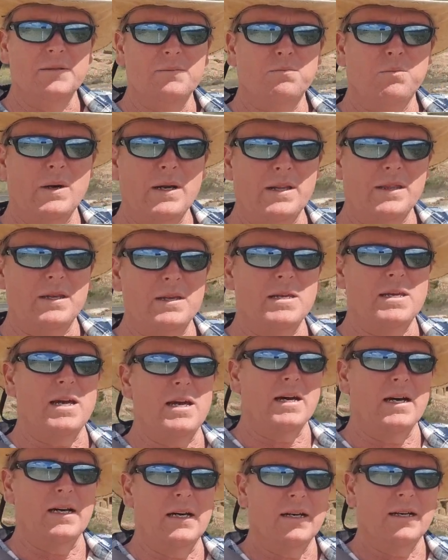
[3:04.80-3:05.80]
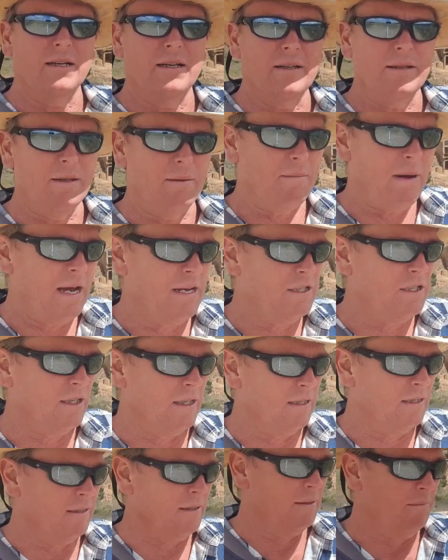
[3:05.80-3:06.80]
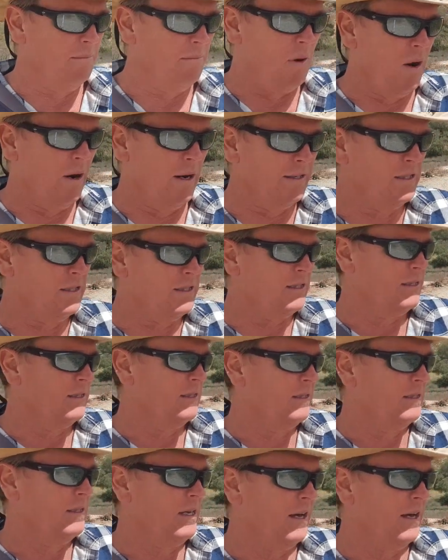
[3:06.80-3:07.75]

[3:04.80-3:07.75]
is one of the the major mines.